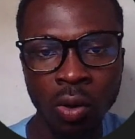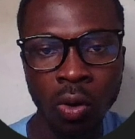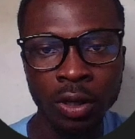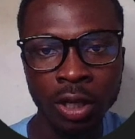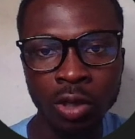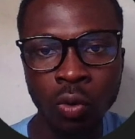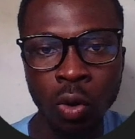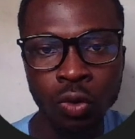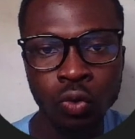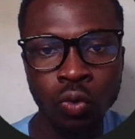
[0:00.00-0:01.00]
or the
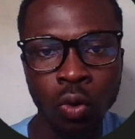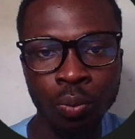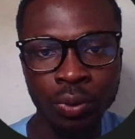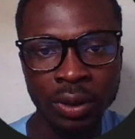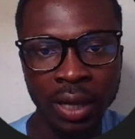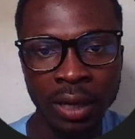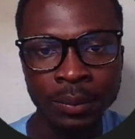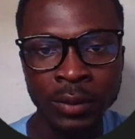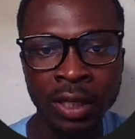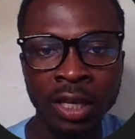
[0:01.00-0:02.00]
equal to operator.
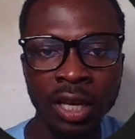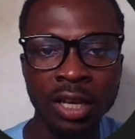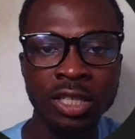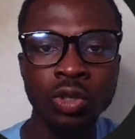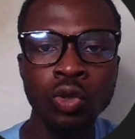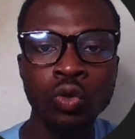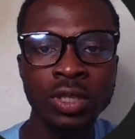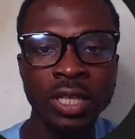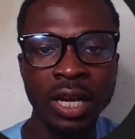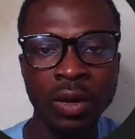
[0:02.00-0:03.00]
It is used to
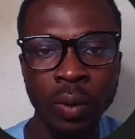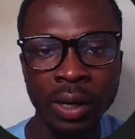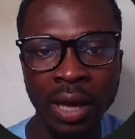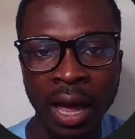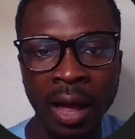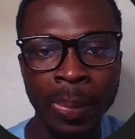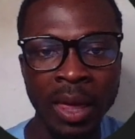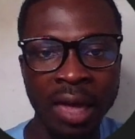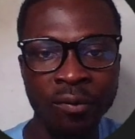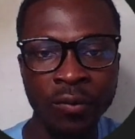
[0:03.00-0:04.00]
check whether
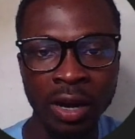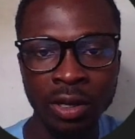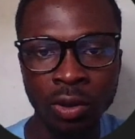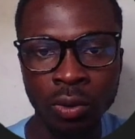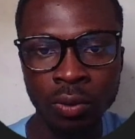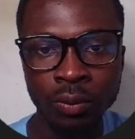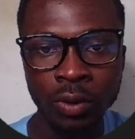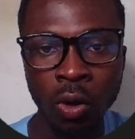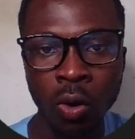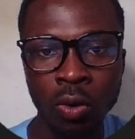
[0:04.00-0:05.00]
a value
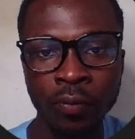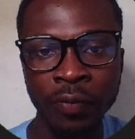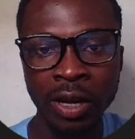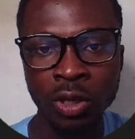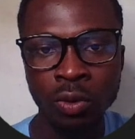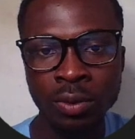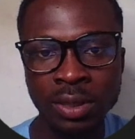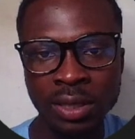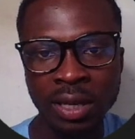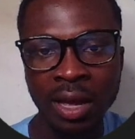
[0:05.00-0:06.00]
or
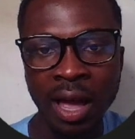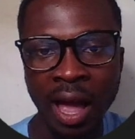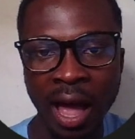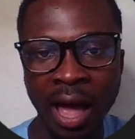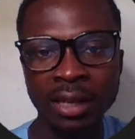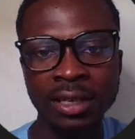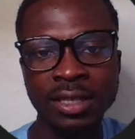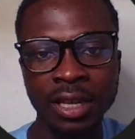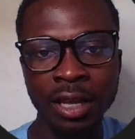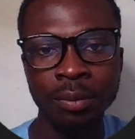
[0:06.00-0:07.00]
values are the
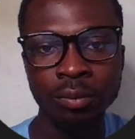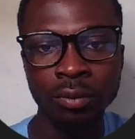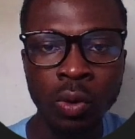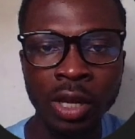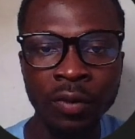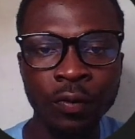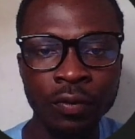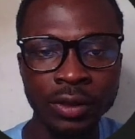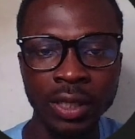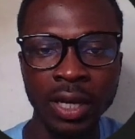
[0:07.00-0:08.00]
same. So
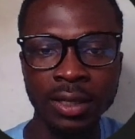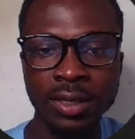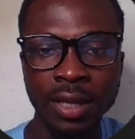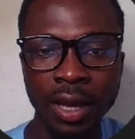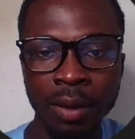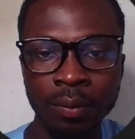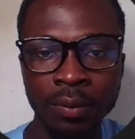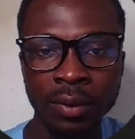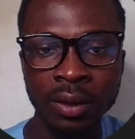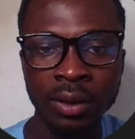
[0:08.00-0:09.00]
if they are the same,
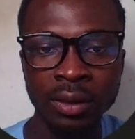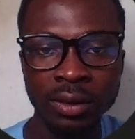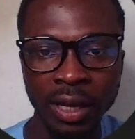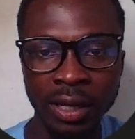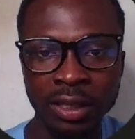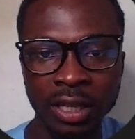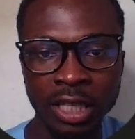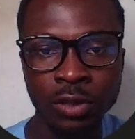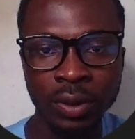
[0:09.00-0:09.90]
then it